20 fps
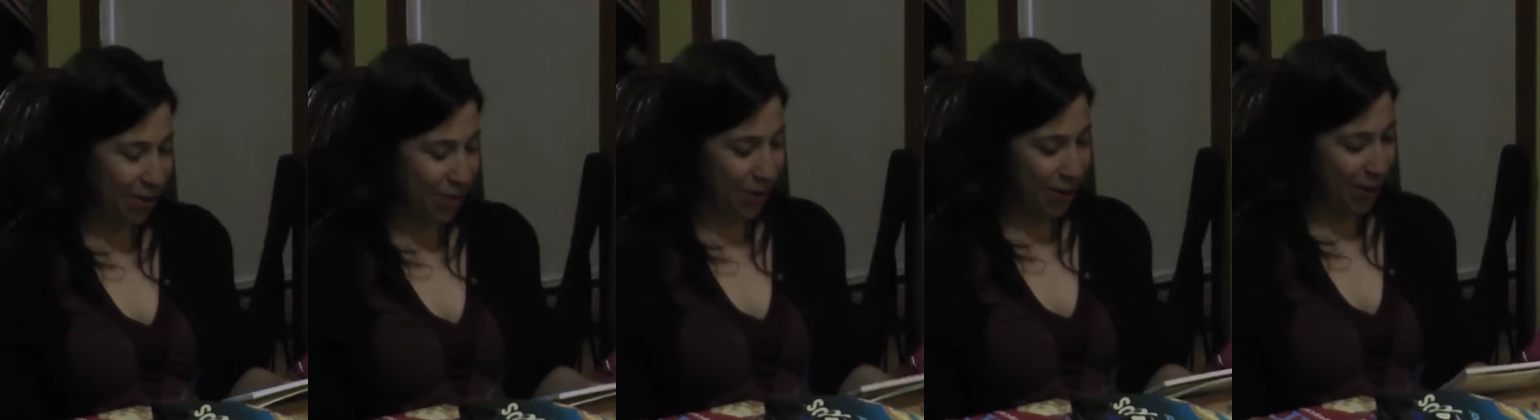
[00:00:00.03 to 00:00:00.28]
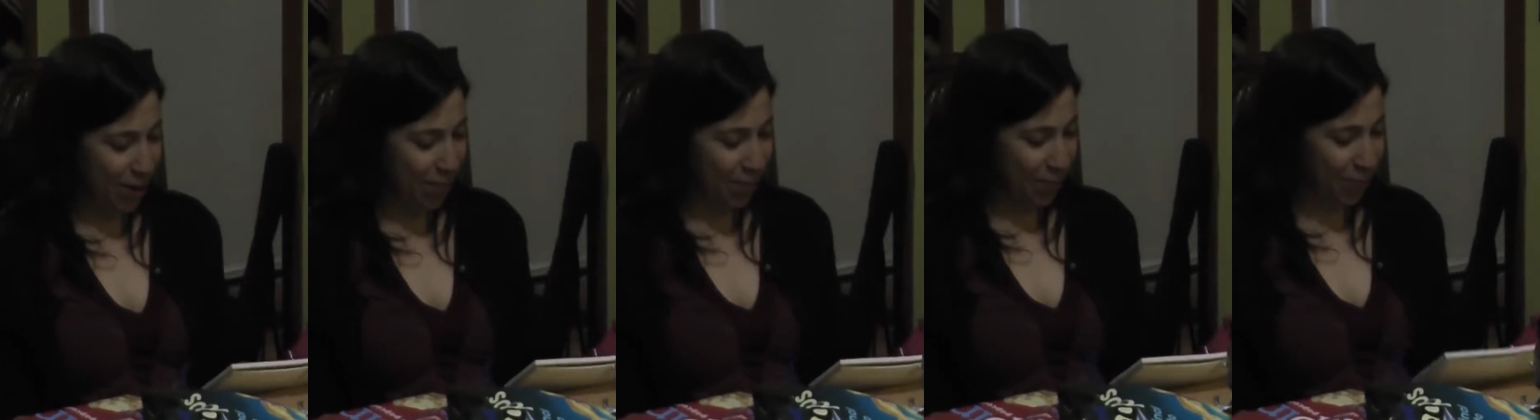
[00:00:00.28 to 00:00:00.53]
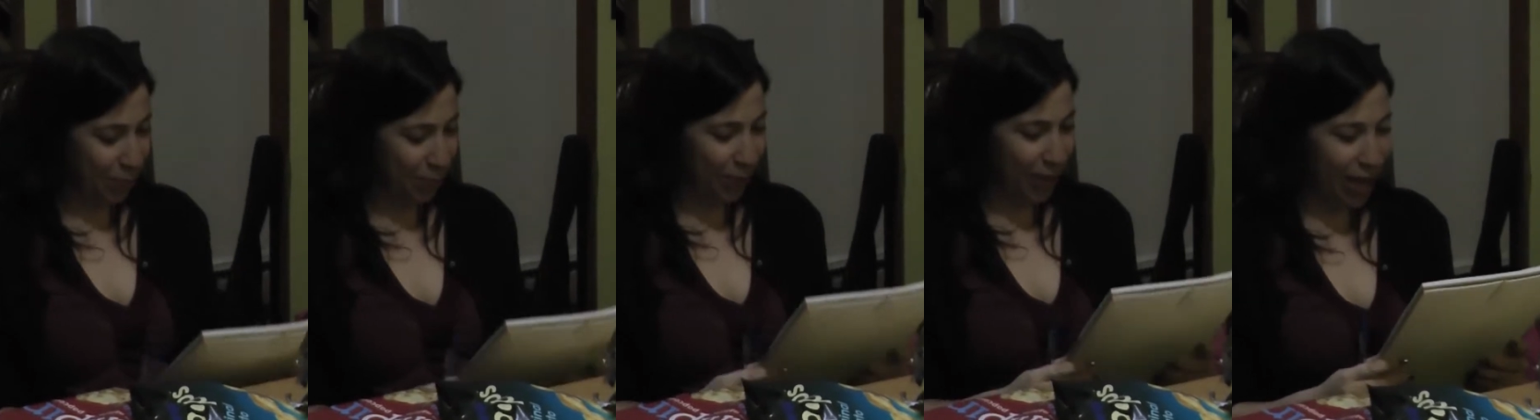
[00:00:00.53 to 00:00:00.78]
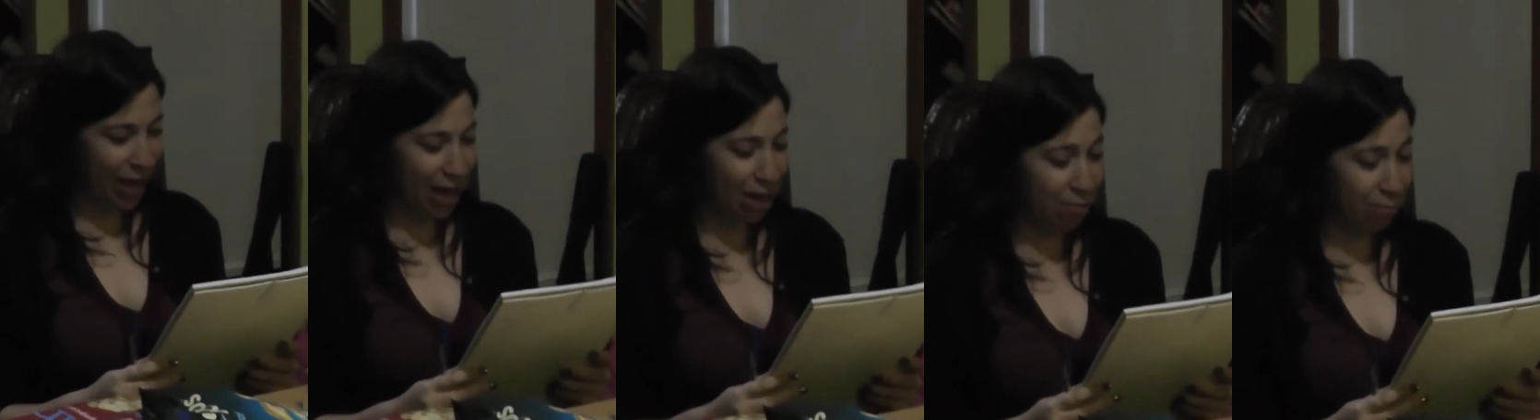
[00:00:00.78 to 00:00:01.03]
Okay, we
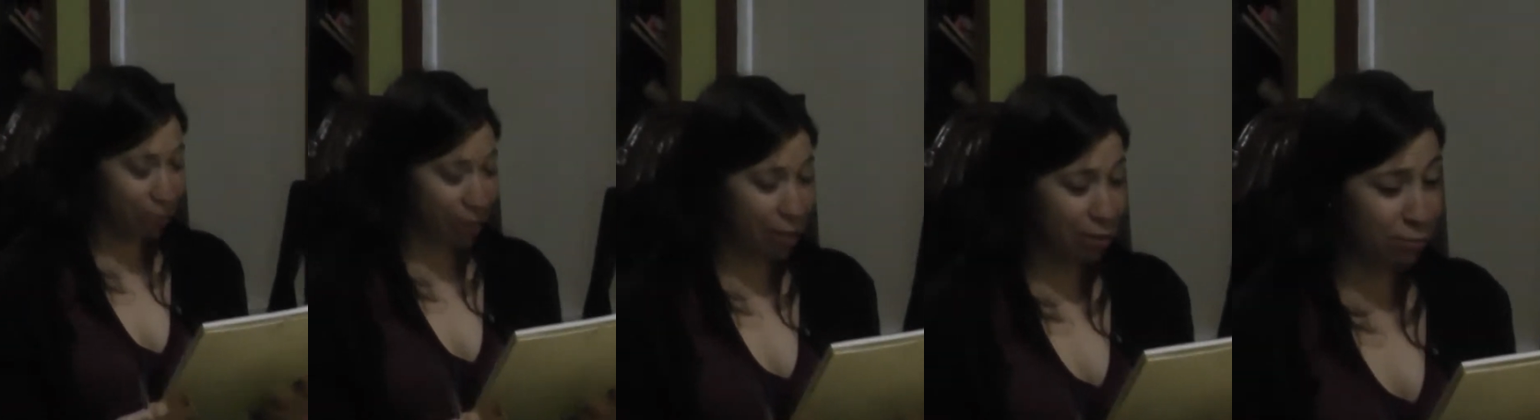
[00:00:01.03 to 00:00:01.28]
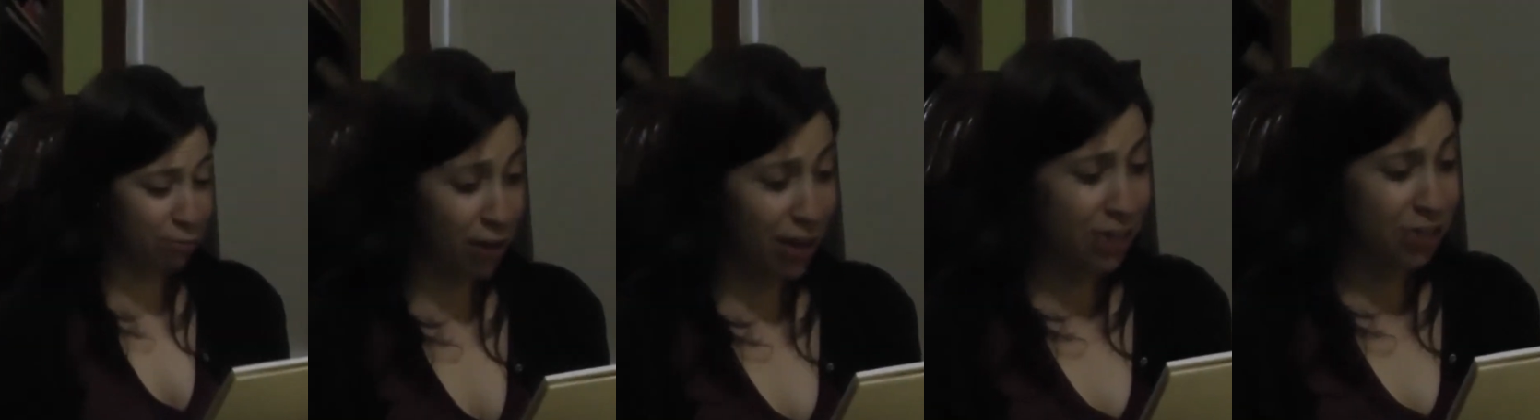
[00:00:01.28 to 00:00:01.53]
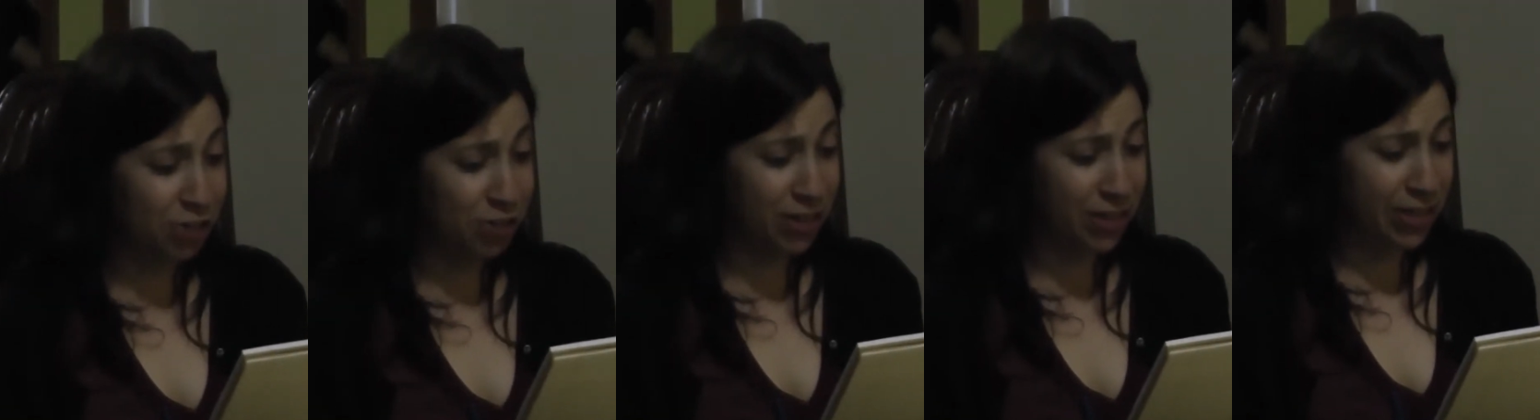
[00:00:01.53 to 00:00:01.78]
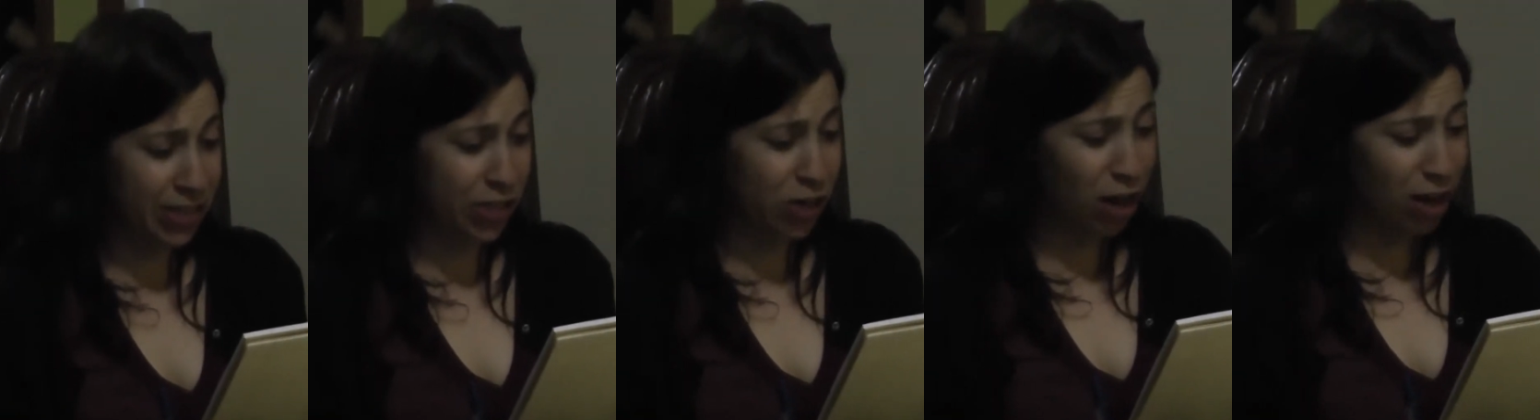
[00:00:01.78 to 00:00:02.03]
have inventor
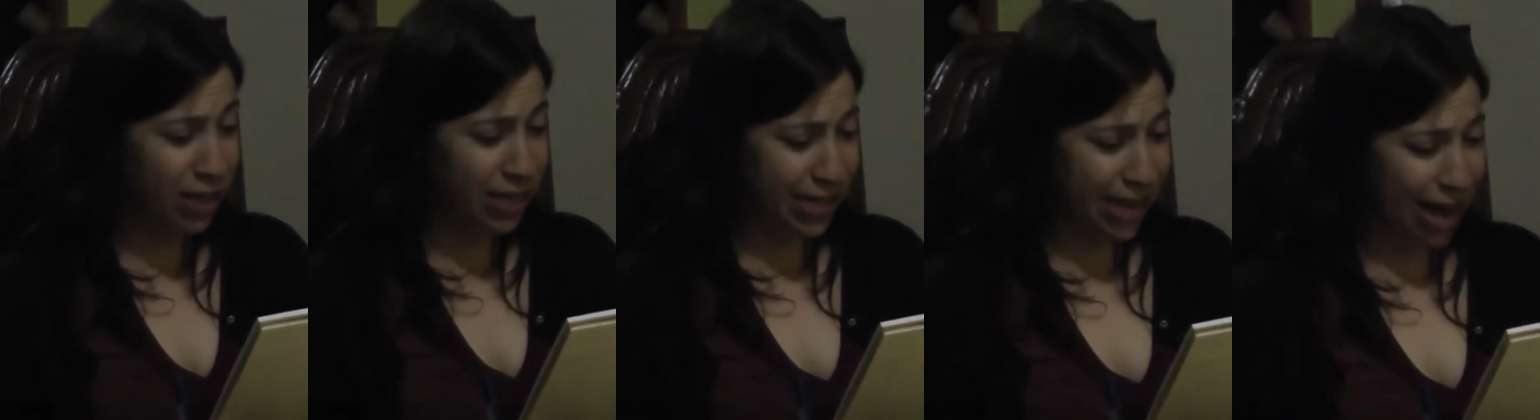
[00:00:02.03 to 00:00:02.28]
installs